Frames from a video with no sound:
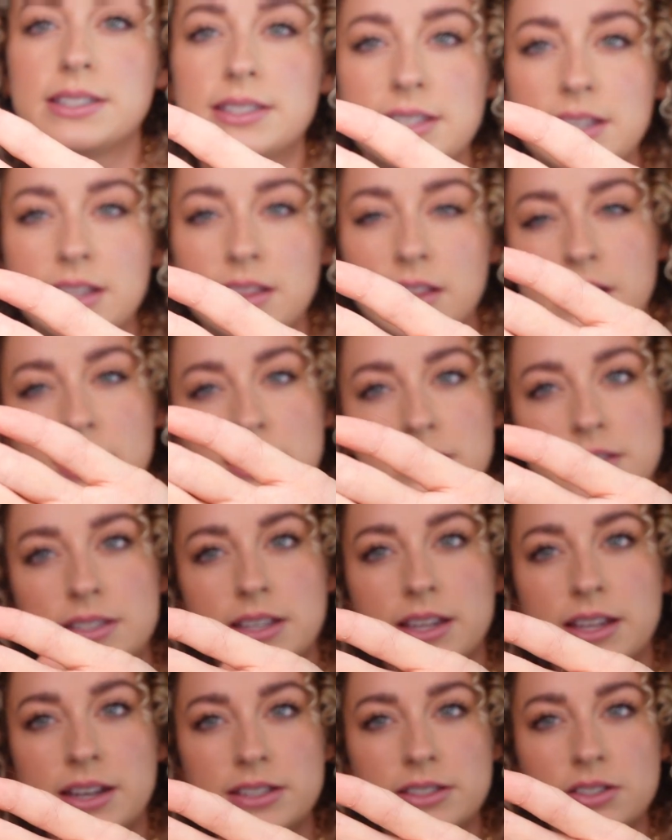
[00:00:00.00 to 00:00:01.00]
see this,
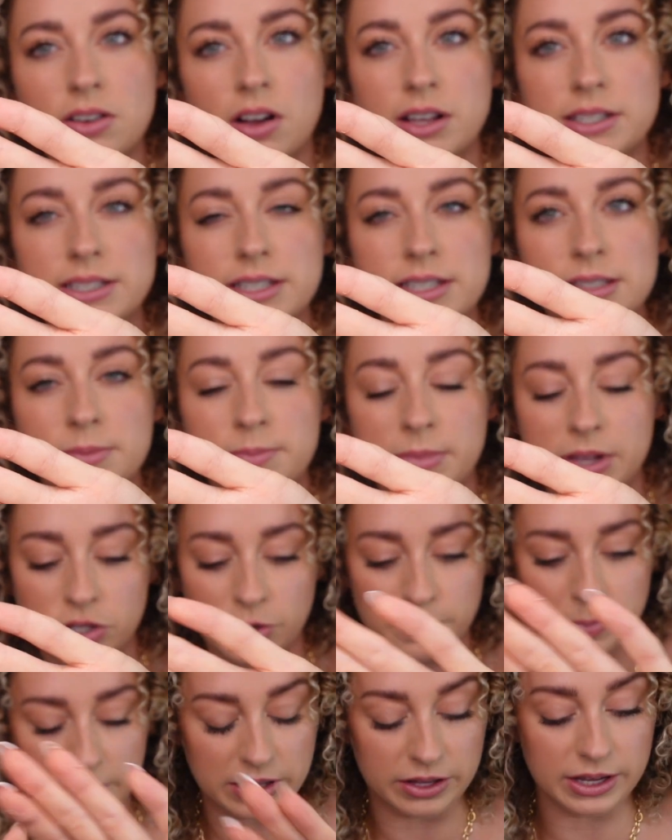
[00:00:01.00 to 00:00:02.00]
it is causing some major
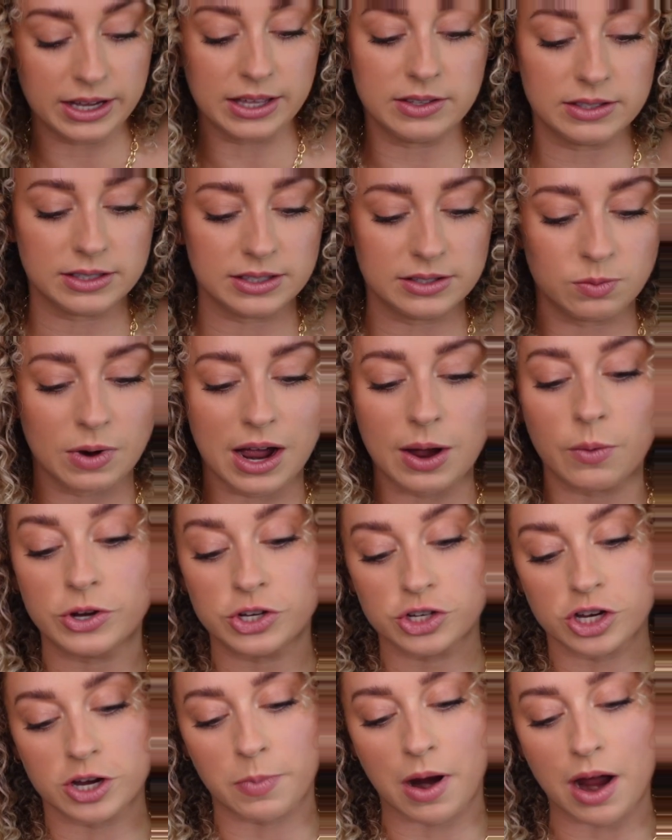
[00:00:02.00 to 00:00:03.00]
pilling, and this is why we
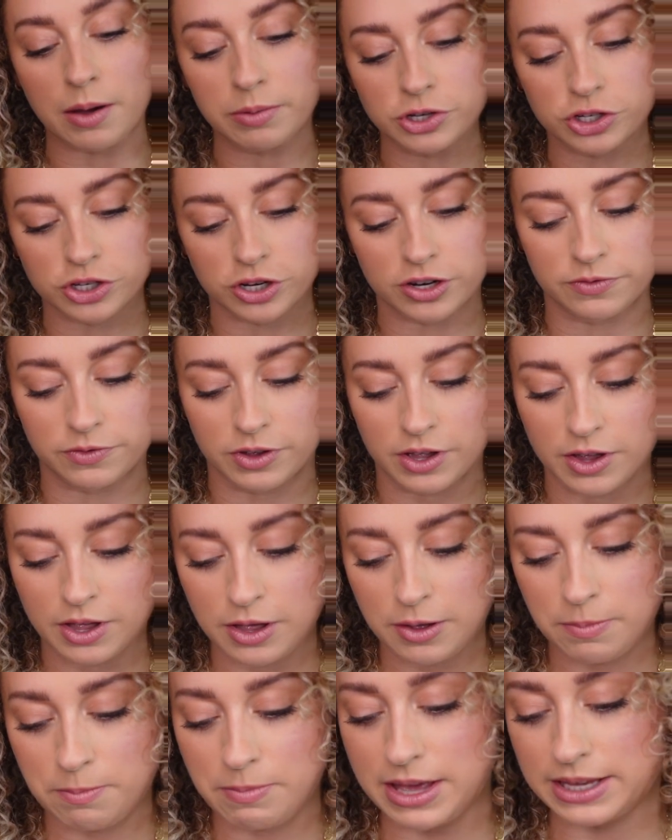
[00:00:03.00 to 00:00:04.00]
probably should have
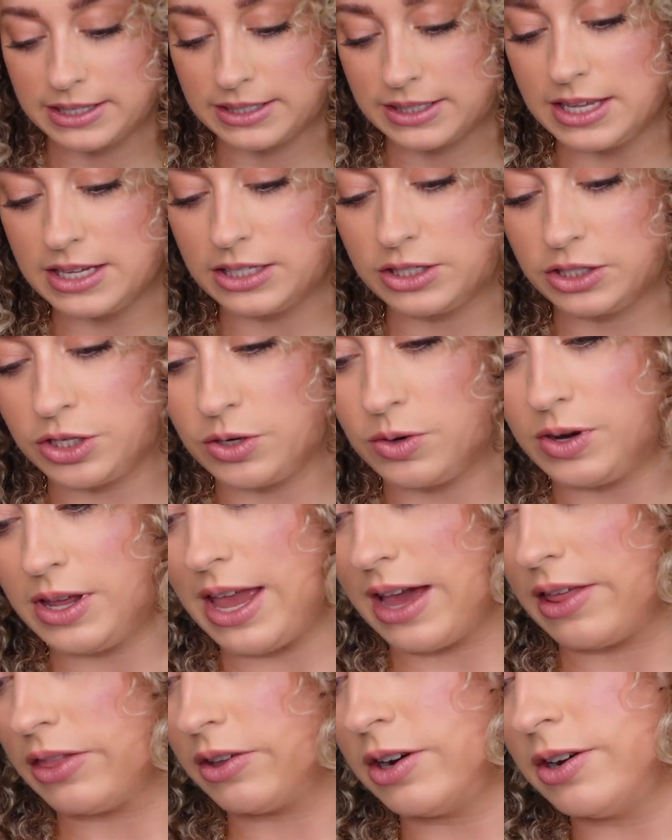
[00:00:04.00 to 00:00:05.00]
mixed these two
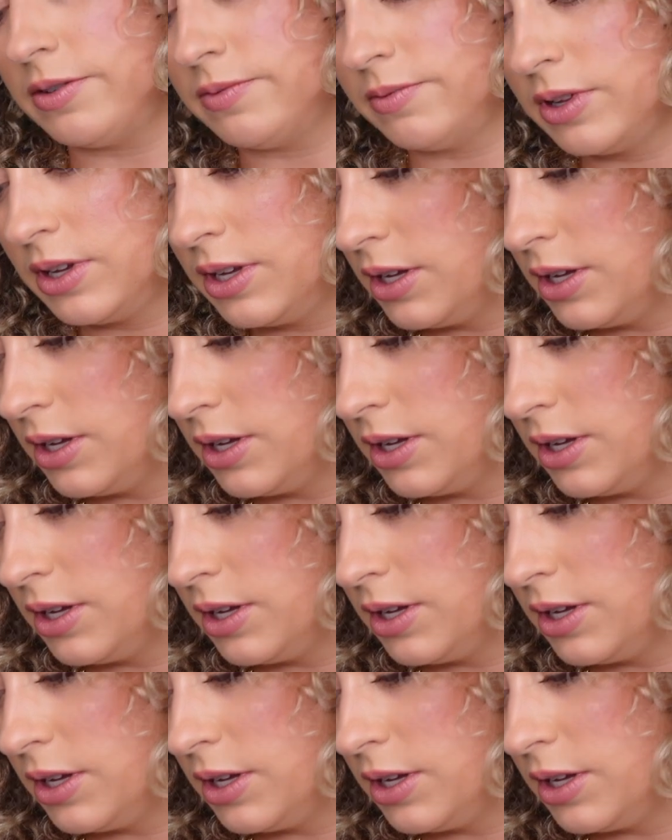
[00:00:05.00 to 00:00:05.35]
together